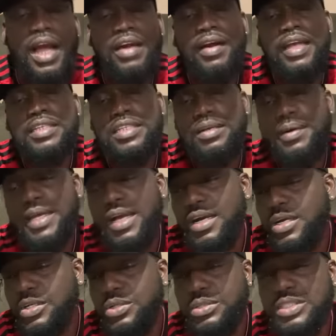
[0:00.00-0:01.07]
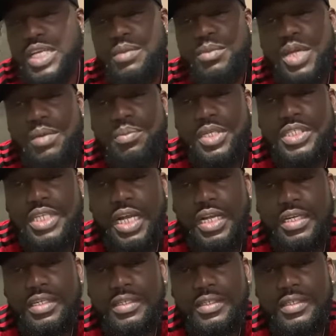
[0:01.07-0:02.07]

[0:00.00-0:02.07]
right, here we are going to do. Send me a picture.